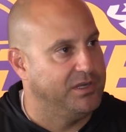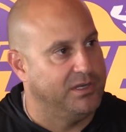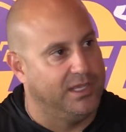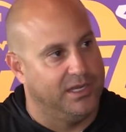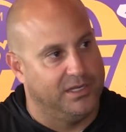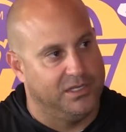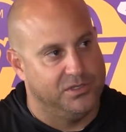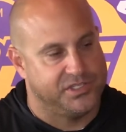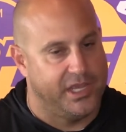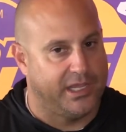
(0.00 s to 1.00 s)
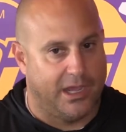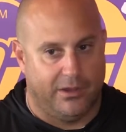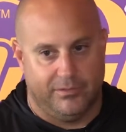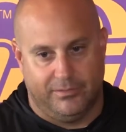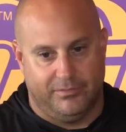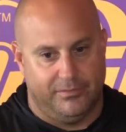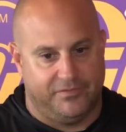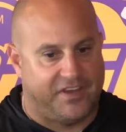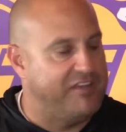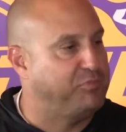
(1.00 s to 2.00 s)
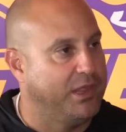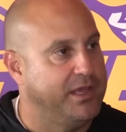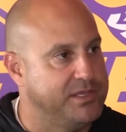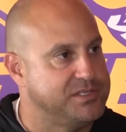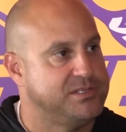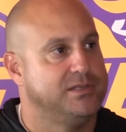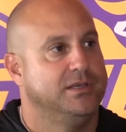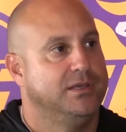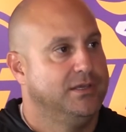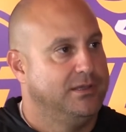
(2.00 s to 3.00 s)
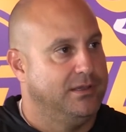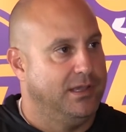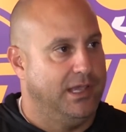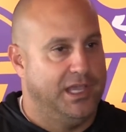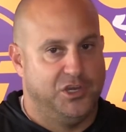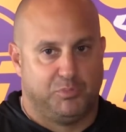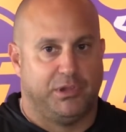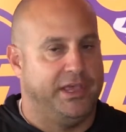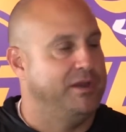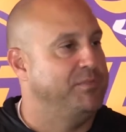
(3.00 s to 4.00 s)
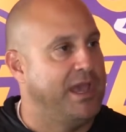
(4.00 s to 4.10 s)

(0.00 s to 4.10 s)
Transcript: And you take out 5 plays and you're playing them